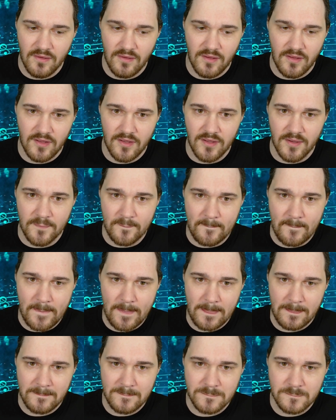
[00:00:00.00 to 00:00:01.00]
Um,
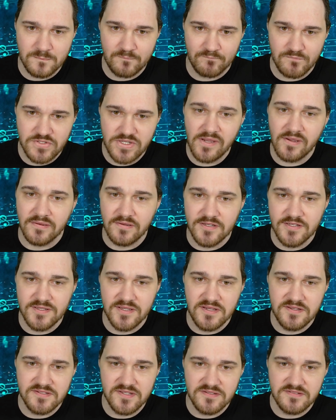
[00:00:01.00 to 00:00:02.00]
so yeah, he,
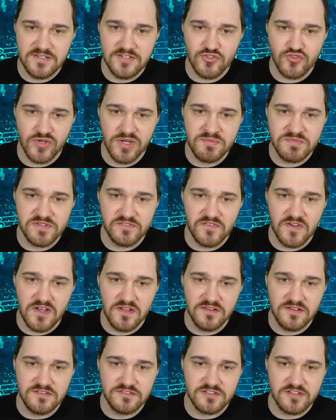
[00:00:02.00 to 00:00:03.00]
he says he dreams of
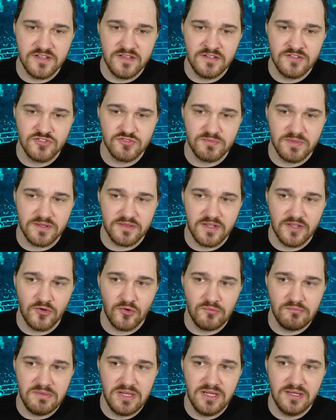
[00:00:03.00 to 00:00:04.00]
all these things, but they
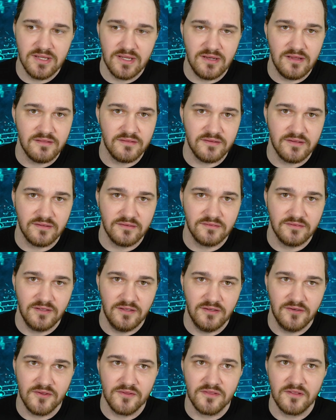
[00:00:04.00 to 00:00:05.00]
don't mean anything.
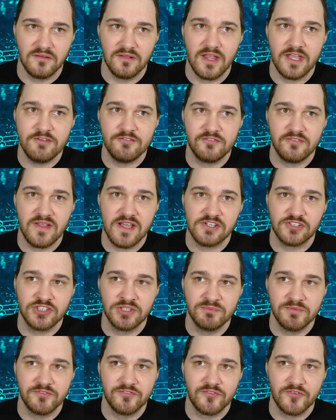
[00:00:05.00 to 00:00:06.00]
You know, the life
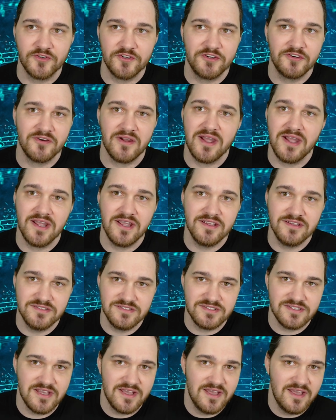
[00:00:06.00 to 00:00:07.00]
flashing before your
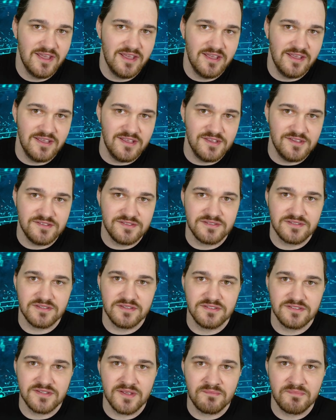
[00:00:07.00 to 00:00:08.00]
eyes is
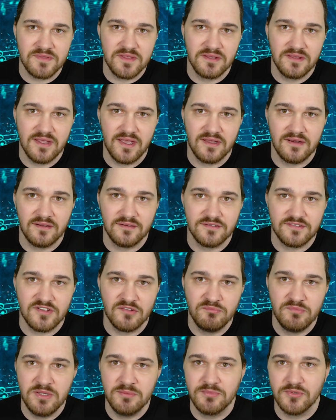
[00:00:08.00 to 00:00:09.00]
something that
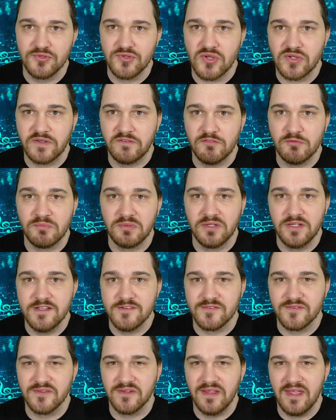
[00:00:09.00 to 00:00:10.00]
some people don't even
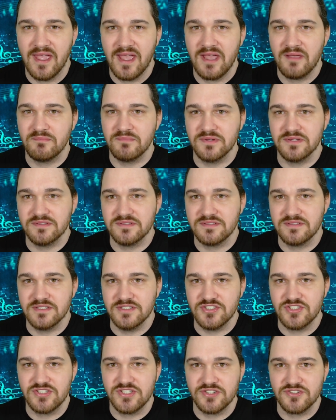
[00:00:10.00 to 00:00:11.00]
believe really happens.
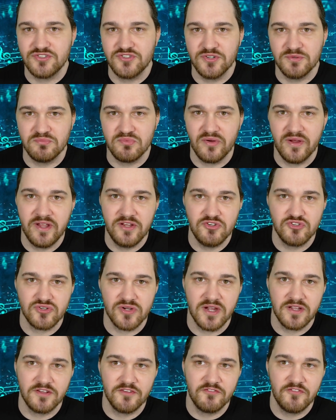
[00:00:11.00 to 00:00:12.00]
It's just your brain
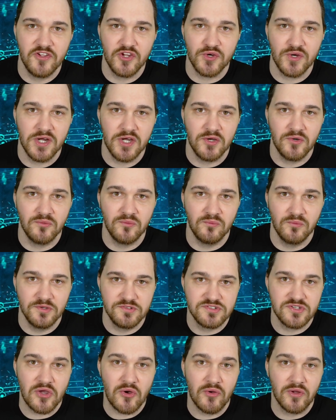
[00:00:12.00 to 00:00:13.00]
trying to figure out
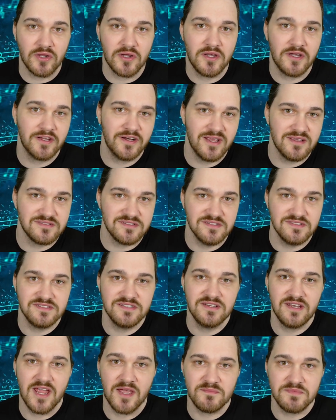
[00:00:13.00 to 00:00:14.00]
what's going on as the
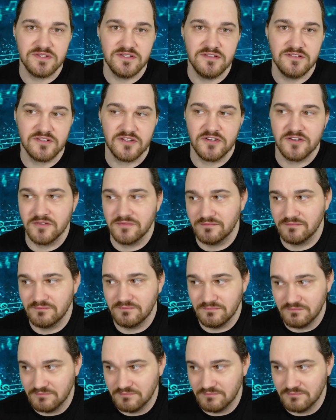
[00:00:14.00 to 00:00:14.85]
synapses are